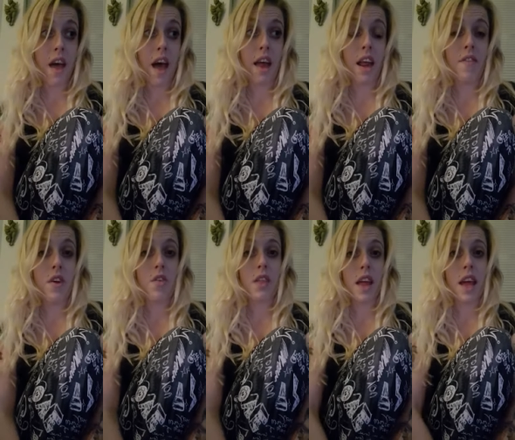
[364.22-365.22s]
that if you're
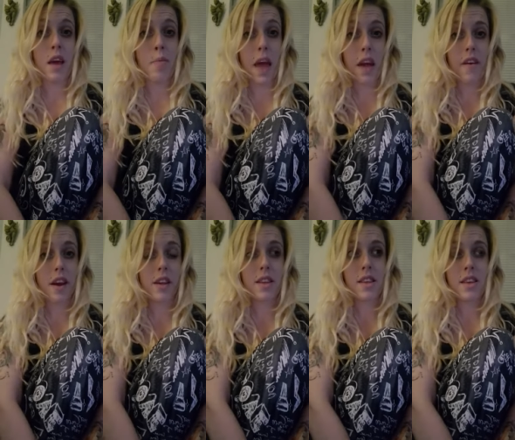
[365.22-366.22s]
seeing a
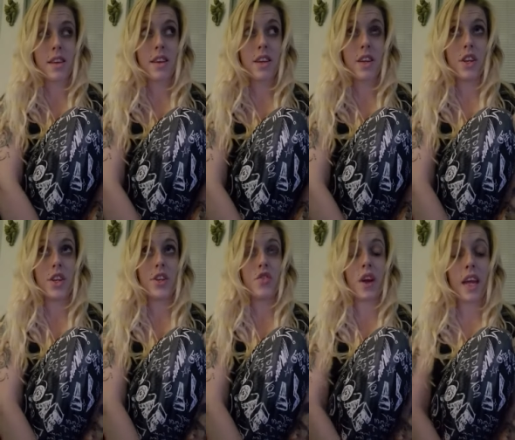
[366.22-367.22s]
parent
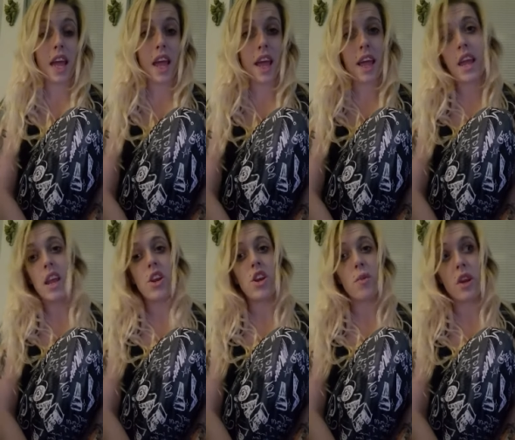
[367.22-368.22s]
drinking
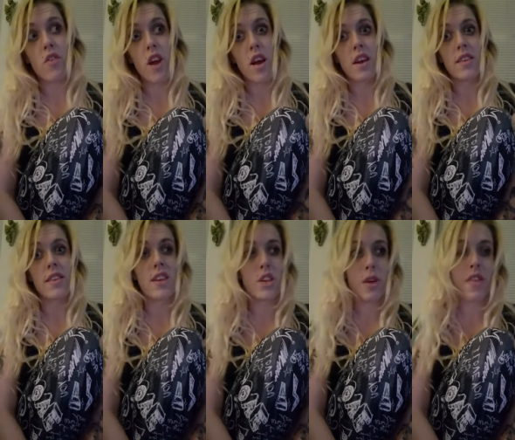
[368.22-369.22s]
and doing drugs
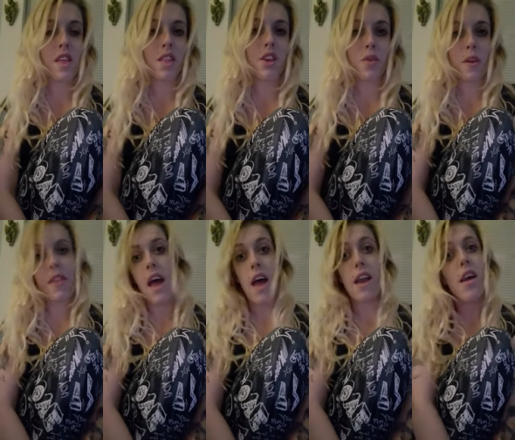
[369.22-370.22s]
and doing this and doing
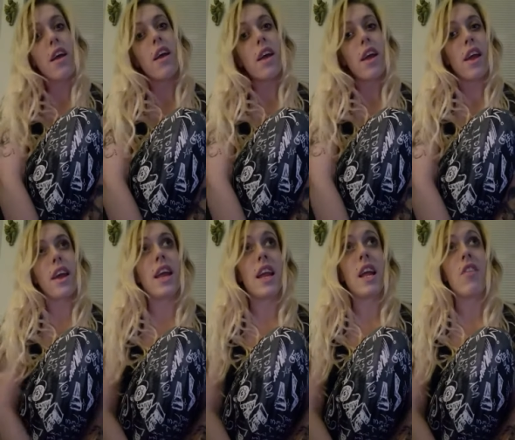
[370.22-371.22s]
that, it
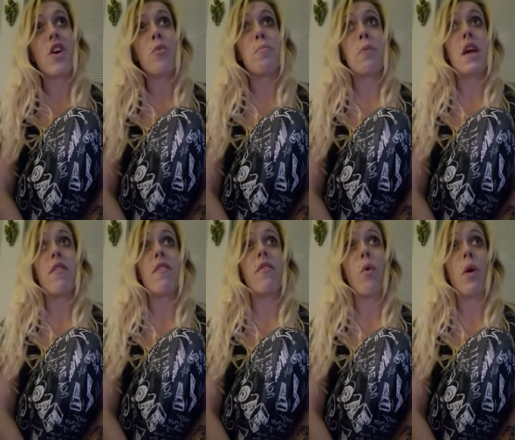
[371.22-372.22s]
can either be a
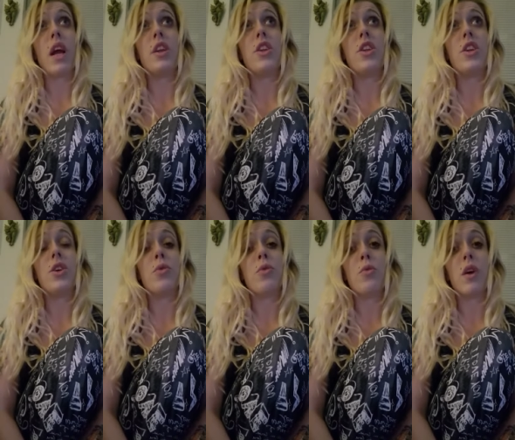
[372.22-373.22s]
void
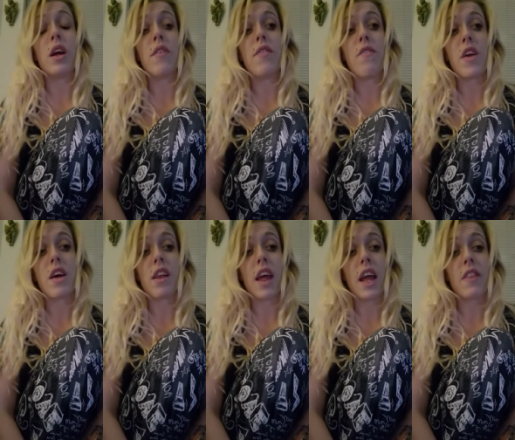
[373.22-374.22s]
to feel
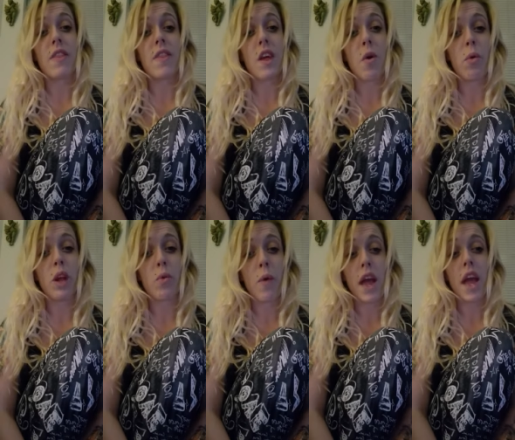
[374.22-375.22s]
like the only
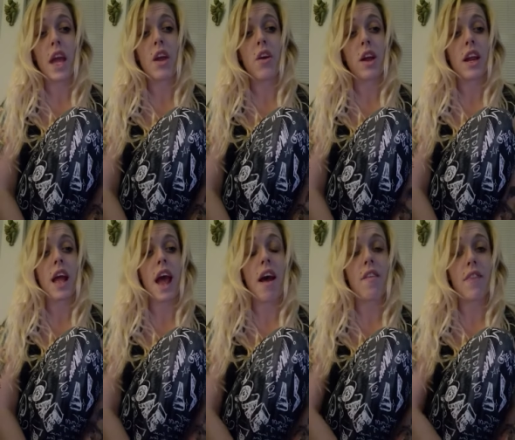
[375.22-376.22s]
way you're going to
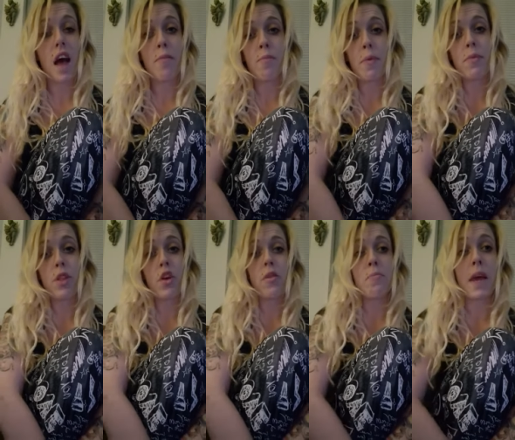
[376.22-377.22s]
have that
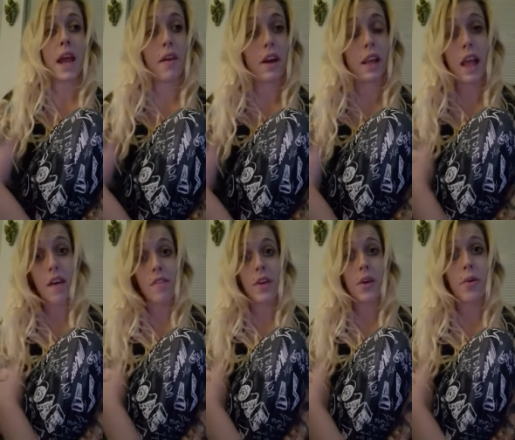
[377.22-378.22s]
certain parent love
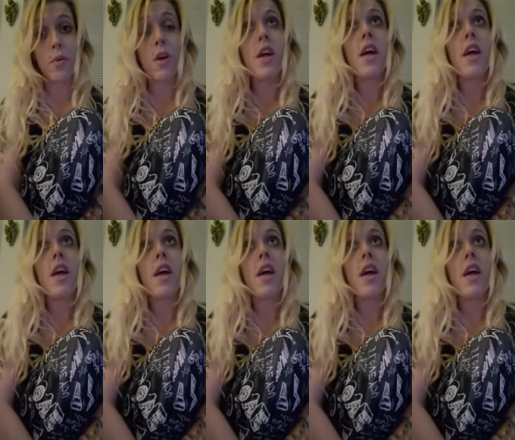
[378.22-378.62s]
you